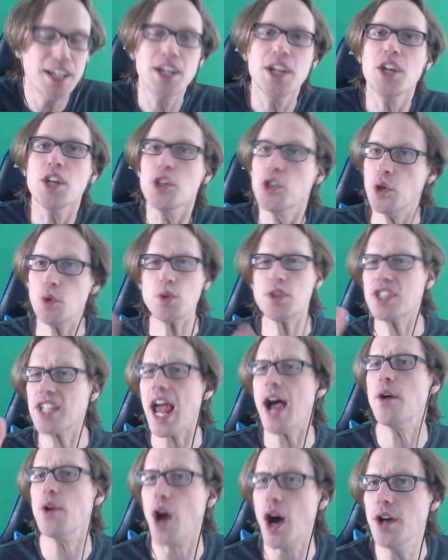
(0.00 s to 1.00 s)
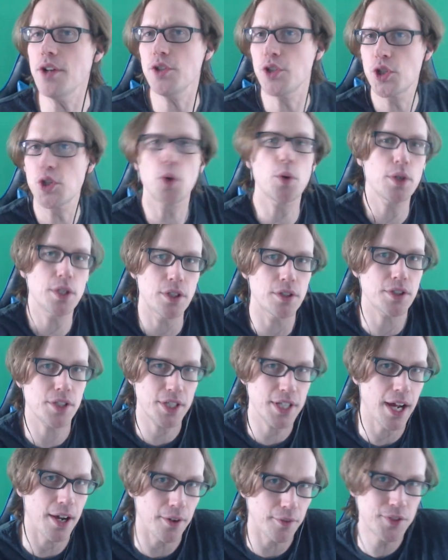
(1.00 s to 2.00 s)
You sound unsure
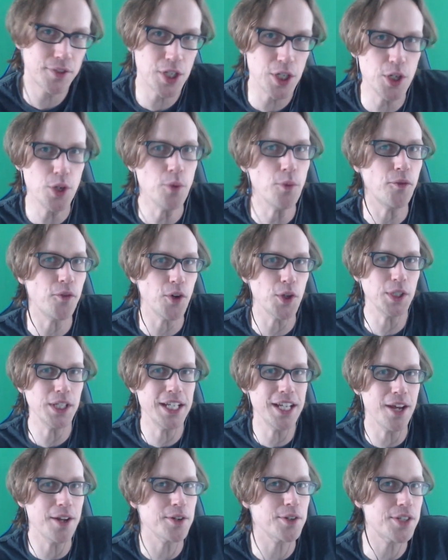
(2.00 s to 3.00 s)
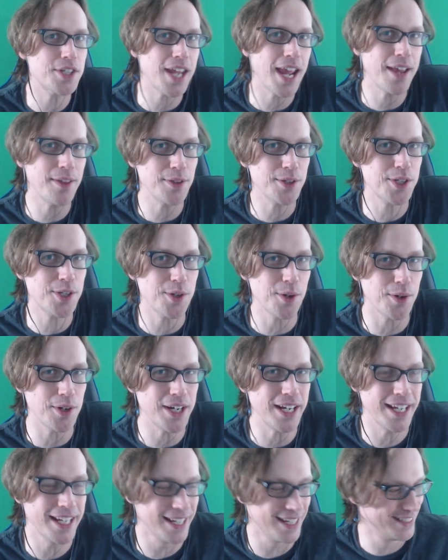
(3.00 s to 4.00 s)
yourself. Do you fully understand the story?